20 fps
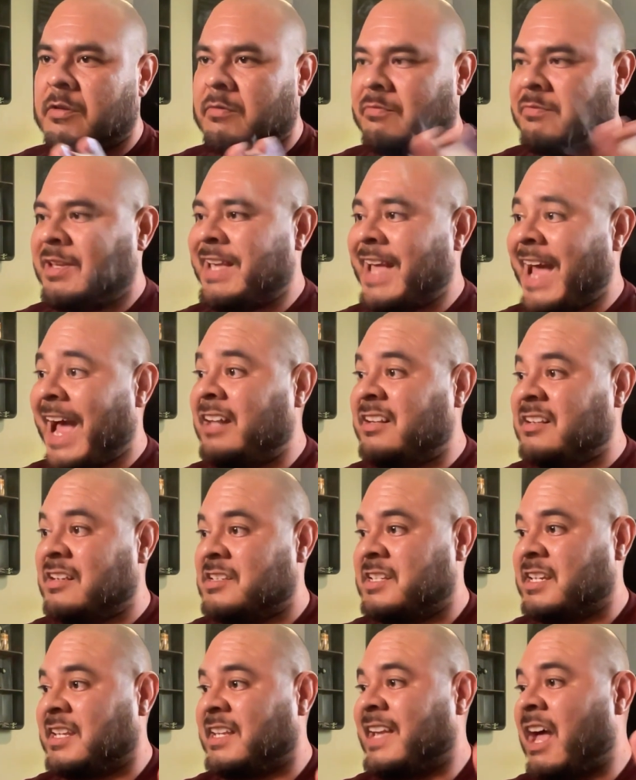gallons
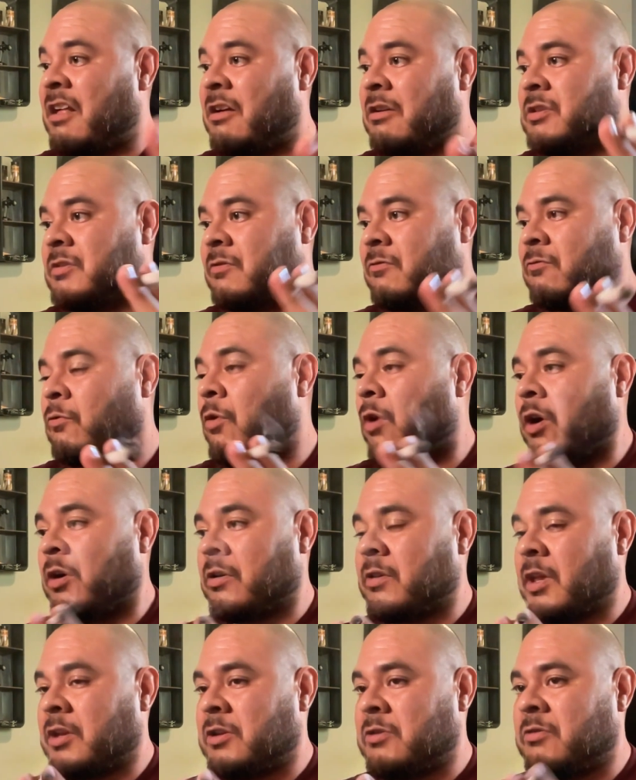and gallons of water
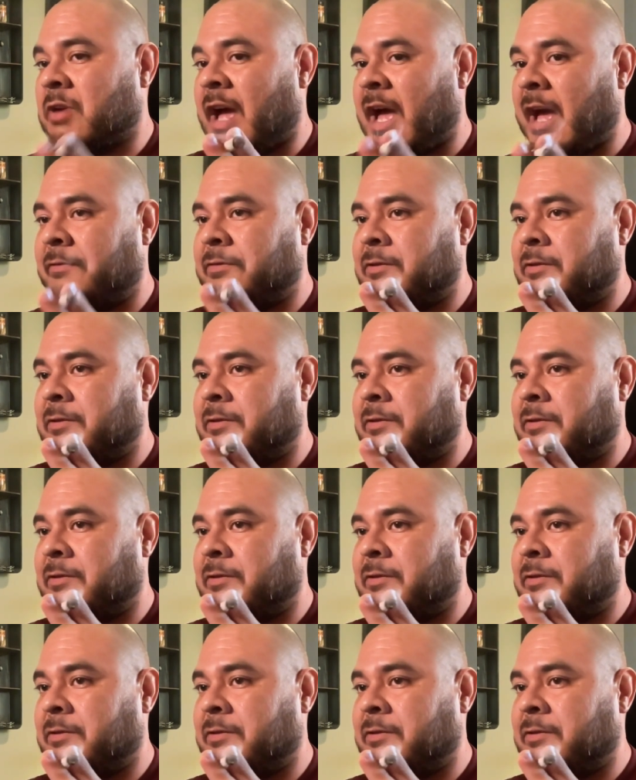that you have to